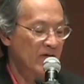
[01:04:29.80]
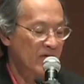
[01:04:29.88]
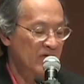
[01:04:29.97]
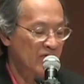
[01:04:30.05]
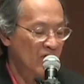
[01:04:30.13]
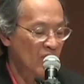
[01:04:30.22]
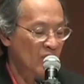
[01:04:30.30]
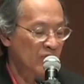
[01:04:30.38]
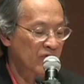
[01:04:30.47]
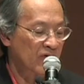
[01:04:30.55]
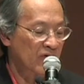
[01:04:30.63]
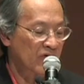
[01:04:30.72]
The
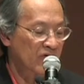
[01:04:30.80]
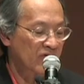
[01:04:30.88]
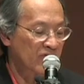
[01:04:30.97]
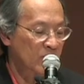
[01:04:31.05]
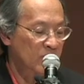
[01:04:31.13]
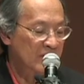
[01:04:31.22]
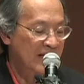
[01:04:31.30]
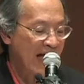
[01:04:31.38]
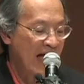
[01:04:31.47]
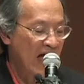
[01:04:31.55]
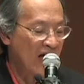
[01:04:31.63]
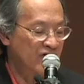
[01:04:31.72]
notes
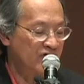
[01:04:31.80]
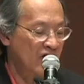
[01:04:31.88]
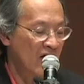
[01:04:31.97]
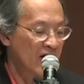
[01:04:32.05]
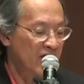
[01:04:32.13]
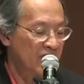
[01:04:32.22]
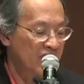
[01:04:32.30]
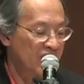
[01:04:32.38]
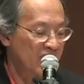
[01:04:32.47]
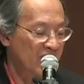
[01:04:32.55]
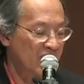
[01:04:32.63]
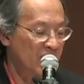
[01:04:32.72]
splash
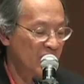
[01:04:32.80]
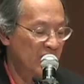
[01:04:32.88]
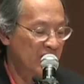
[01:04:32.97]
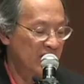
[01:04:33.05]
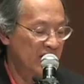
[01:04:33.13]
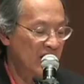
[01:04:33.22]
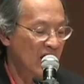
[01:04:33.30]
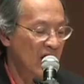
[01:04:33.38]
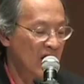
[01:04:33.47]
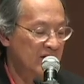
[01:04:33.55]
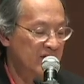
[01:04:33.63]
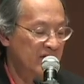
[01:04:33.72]
silvery
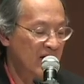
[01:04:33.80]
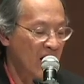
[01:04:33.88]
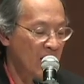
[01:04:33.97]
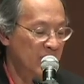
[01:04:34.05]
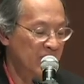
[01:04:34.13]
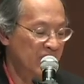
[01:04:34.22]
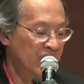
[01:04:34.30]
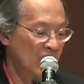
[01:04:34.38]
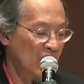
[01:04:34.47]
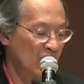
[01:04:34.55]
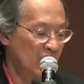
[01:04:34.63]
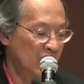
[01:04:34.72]
onto
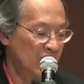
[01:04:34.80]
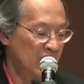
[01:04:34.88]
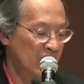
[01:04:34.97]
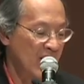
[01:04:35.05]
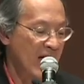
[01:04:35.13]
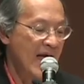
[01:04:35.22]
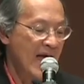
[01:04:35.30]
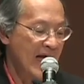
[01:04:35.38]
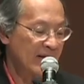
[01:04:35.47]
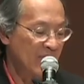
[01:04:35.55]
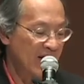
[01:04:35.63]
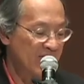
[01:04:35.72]
cobblestone,
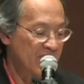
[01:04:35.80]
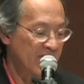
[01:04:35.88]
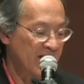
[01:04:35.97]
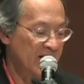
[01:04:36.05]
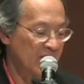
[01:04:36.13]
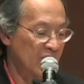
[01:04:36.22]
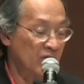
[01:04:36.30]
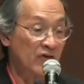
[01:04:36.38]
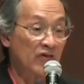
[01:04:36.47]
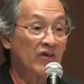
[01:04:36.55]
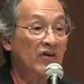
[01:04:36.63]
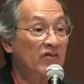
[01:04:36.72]
and my
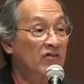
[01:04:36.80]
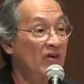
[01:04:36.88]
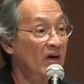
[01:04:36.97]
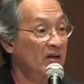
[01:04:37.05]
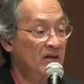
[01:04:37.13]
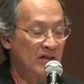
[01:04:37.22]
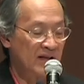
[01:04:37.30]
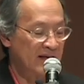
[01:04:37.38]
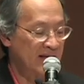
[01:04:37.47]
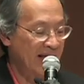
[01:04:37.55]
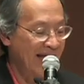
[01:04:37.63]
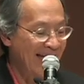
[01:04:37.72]
fingers
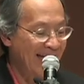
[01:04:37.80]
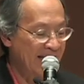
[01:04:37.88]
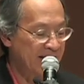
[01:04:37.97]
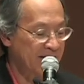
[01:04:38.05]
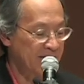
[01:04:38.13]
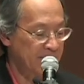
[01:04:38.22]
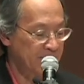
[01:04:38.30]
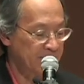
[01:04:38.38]
suddenly ache.